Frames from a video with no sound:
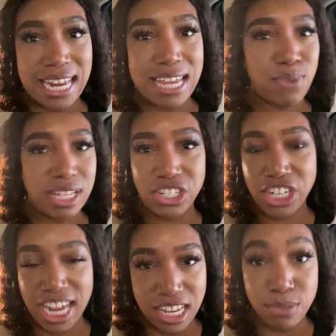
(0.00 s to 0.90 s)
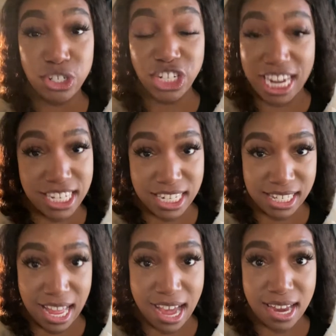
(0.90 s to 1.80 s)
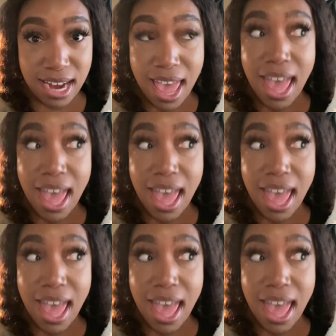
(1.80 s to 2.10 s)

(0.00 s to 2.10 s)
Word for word: He was change he was changing the sign.